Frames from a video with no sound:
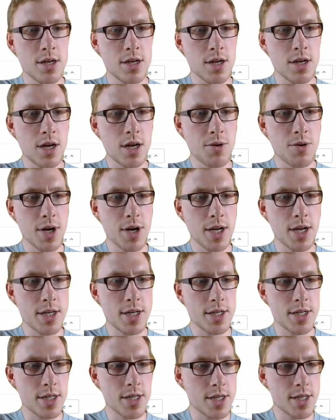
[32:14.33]
All
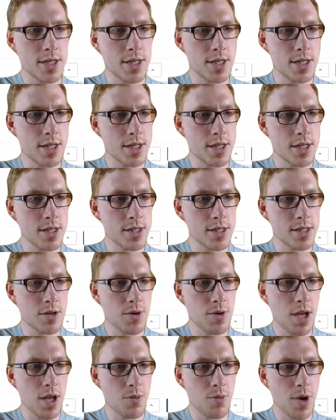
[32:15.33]
right, so
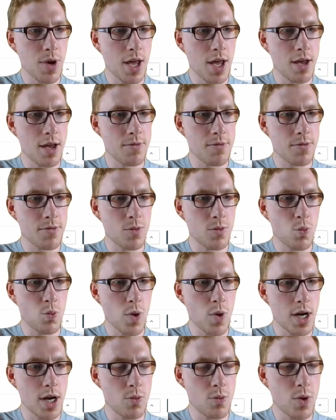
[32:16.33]
here we have
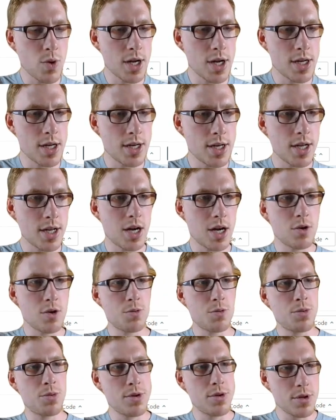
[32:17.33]
1,
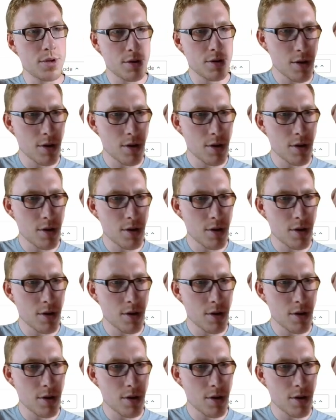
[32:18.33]
output,